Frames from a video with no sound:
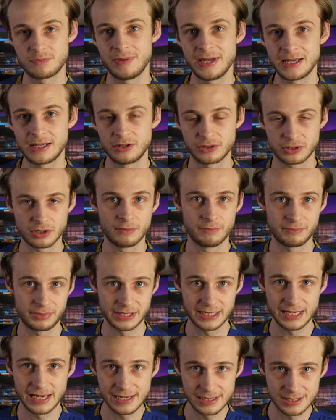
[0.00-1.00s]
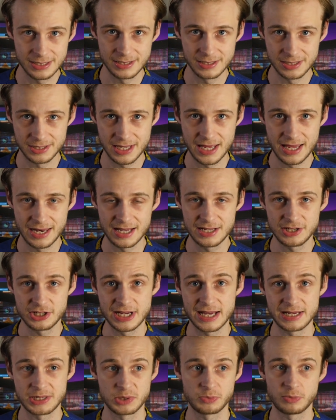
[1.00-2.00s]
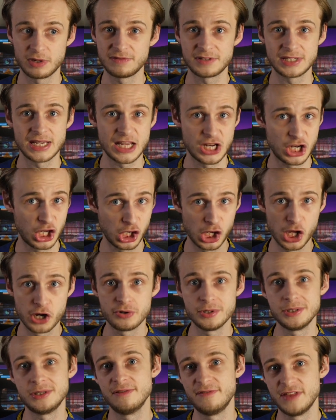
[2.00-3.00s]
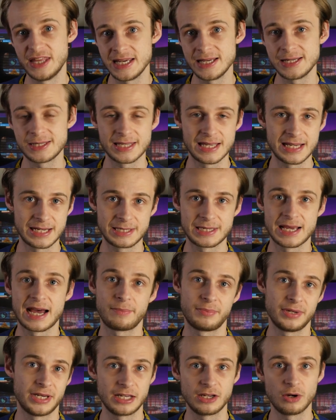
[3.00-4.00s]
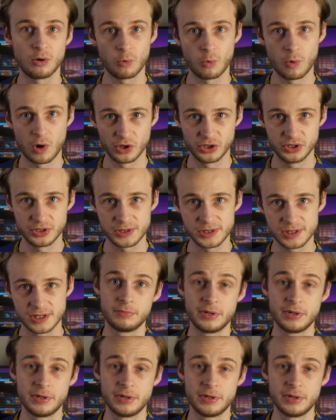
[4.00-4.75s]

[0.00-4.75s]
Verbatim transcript: big and complicated as the NHS, and we've seen loads of these things happening at once.